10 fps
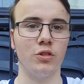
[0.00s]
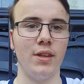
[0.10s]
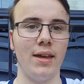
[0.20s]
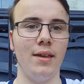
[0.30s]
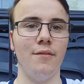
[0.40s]

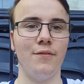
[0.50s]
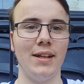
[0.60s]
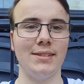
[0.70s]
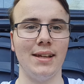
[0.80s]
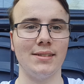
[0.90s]
day.
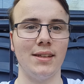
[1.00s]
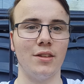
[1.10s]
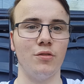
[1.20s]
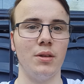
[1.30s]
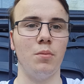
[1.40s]
Fantastic
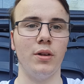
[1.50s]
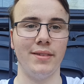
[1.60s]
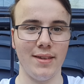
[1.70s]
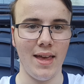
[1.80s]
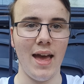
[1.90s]
3
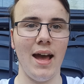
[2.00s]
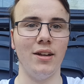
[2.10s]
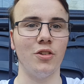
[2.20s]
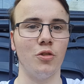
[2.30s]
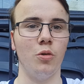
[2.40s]
points, and
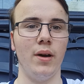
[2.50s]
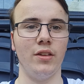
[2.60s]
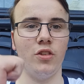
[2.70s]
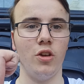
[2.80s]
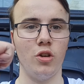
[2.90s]
as always,